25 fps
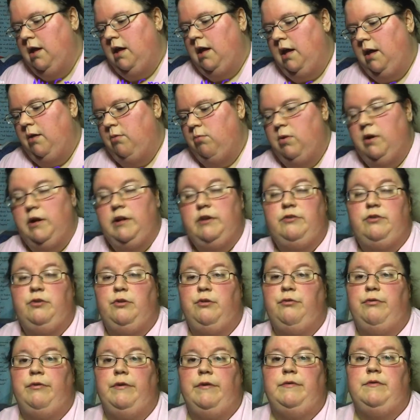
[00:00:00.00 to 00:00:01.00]
It read
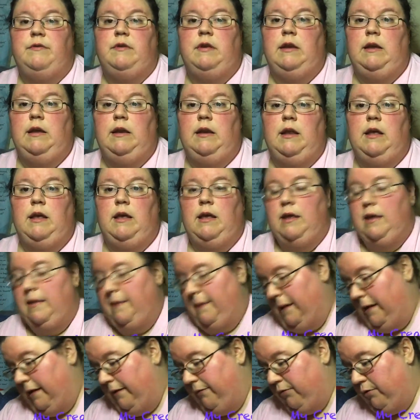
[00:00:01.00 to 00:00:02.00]
2:15
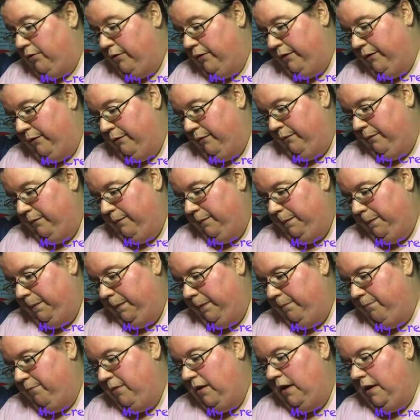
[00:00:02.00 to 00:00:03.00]
in the afternoon,
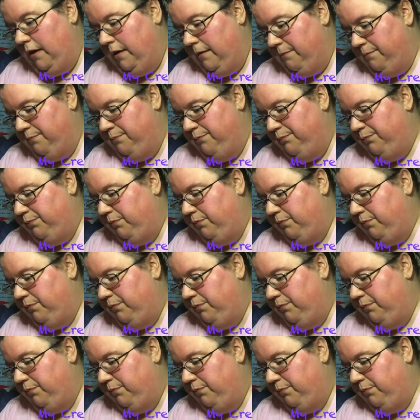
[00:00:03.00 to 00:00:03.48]
p.m.